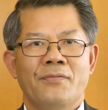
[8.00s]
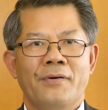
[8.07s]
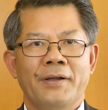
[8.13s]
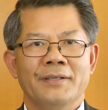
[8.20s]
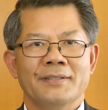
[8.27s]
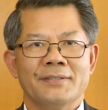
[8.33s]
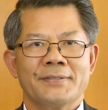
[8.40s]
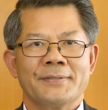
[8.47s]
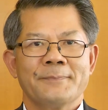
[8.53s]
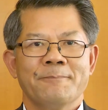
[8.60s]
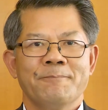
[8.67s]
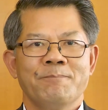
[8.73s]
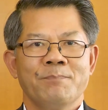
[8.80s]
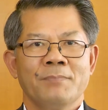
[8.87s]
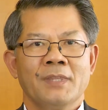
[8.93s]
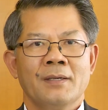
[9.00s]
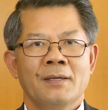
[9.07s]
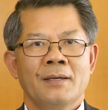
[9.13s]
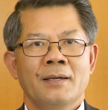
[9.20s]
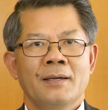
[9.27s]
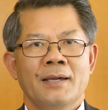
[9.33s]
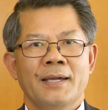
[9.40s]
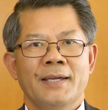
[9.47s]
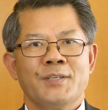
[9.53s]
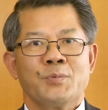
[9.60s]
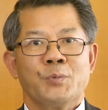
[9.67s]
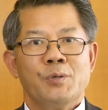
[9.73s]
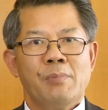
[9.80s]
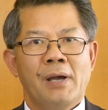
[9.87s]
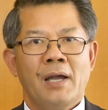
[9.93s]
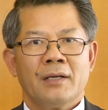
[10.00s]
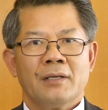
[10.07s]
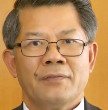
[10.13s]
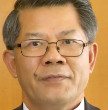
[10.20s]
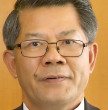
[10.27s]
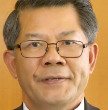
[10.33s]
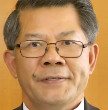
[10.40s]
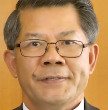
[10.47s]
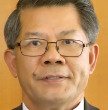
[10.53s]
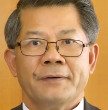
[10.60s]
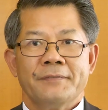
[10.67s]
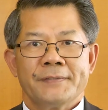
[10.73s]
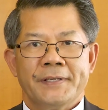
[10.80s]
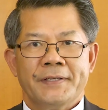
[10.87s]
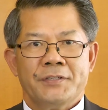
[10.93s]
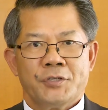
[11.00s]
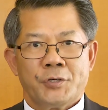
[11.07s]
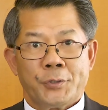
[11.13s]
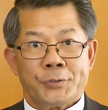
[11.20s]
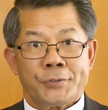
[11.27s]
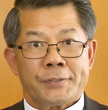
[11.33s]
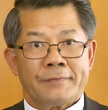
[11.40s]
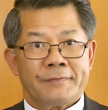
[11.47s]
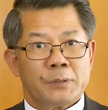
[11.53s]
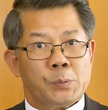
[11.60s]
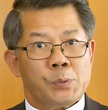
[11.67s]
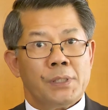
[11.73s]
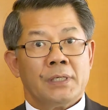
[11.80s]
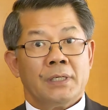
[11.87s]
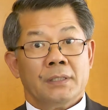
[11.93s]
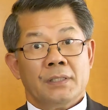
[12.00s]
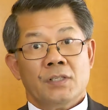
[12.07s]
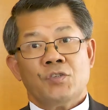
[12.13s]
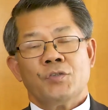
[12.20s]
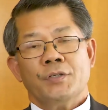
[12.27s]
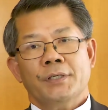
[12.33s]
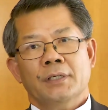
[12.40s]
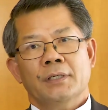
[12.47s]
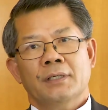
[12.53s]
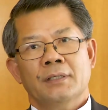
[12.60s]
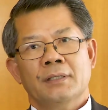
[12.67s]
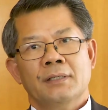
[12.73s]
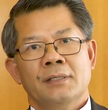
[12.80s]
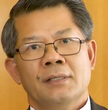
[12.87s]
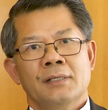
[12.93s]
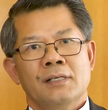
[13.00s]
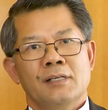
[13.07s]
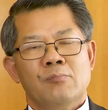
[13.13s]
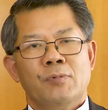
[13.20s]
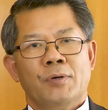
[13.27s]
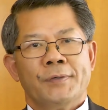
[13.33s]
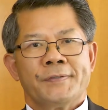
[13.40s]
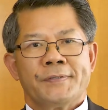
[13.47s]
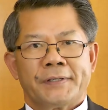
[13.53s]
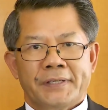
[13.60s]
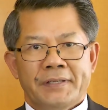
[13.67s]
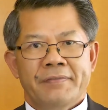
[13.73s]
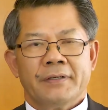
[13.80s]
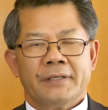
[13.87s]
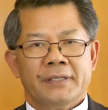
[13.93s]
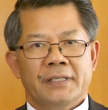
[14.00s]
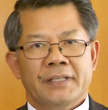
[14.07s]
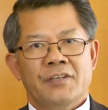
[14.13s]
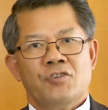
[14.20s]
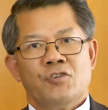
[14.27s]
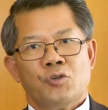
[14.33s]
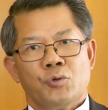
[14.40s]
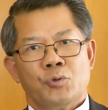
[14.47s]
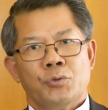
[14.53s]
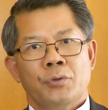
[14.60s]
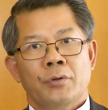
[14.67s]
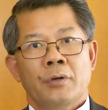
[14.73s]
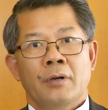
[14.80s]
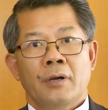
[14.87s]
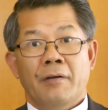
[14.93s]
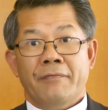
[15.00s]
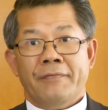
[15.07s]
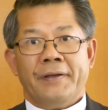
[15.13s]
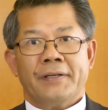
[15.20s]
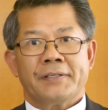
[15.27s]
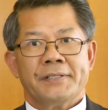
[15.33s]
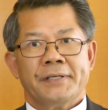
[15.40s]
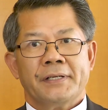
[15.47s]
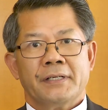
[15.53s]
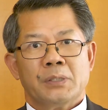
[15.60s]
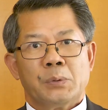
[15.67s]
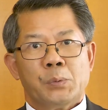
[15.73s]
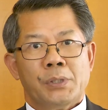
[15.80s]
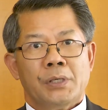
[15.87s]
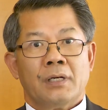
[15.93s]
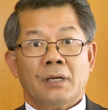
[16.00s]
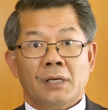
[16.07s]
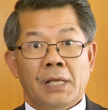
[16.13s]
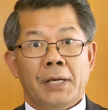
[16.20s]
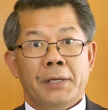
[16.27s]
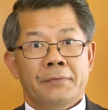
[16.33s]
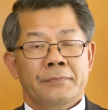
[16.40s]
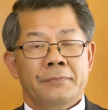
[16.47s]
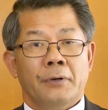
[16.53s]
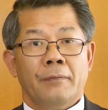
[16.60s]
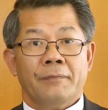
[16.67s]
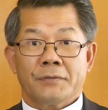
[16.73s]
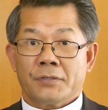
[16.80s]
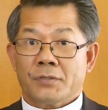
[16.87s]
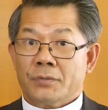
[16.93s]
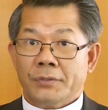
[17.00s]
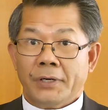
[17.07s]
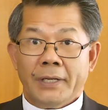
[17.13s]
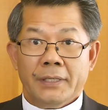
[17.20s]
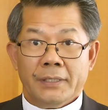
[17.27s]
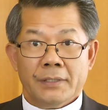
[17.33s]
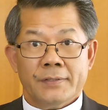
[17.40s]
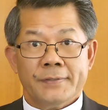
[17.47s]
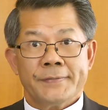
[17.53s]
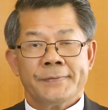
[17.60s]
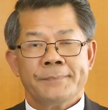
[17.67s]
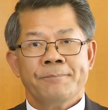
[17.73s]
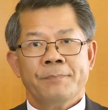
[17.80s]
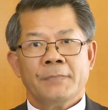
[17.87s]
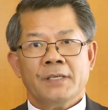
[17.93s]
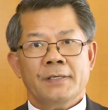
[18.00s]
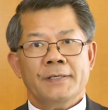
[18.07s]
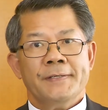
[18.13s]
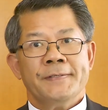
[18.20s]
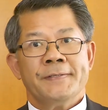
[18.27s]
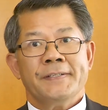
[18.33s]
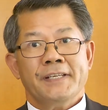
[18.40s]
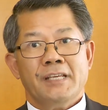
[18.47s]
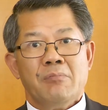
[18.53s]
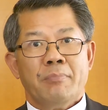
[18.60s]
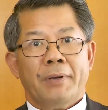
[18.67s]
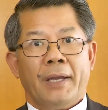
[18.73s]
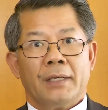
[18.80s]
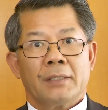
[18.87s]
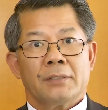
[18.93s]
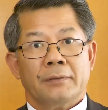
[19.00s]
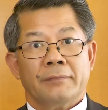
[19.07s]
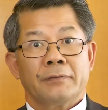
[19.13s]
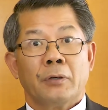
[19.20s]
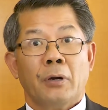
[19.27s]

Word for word: friends, as we mark the feast of St. Joseph the Worker this year, the most significant issue affecting the work life of Australians is the impact of